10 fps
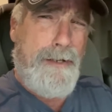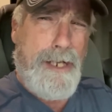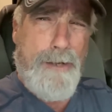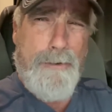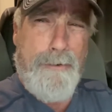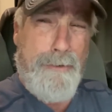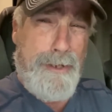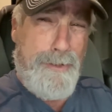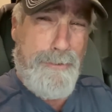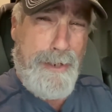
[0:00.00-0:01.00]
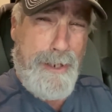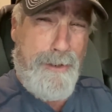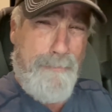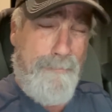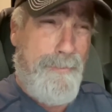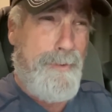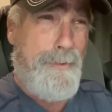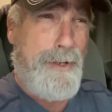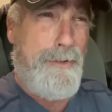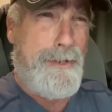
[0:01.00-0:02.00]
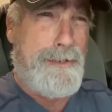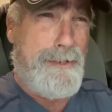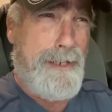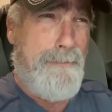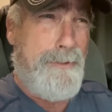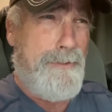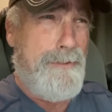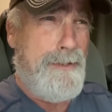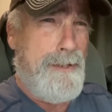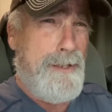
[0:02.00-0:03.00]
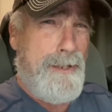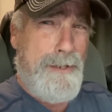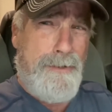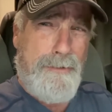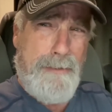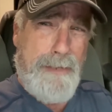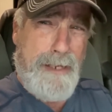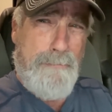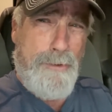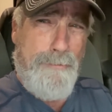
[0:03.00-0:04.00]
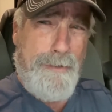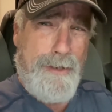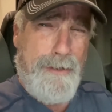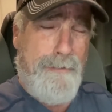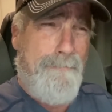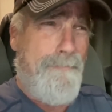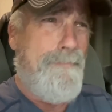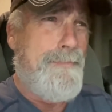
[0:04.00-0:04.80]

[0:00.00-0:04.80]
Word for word: now what do I do now? Do I go to sleep? Do I make a movie?